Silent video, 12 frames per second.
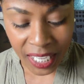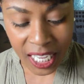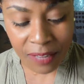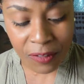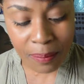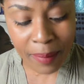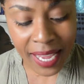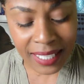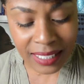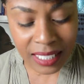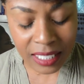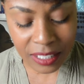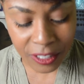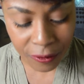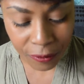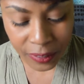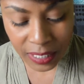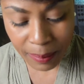If it makes any
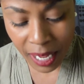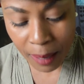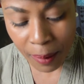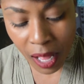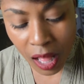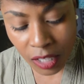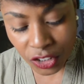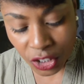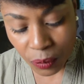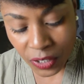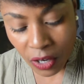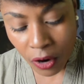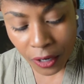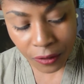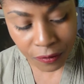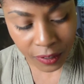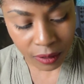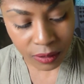difference, my apology was
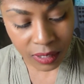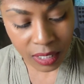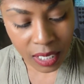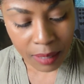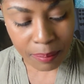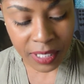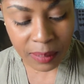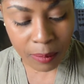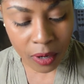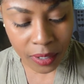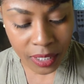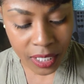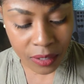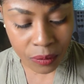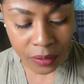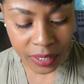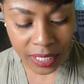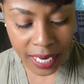heartfelt. Miss
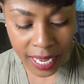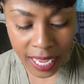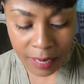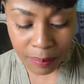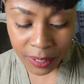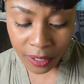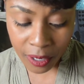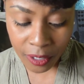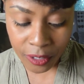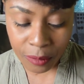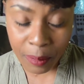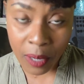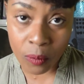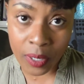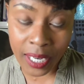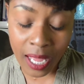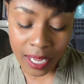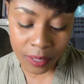Margitan really had been hurt by
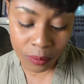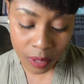what I had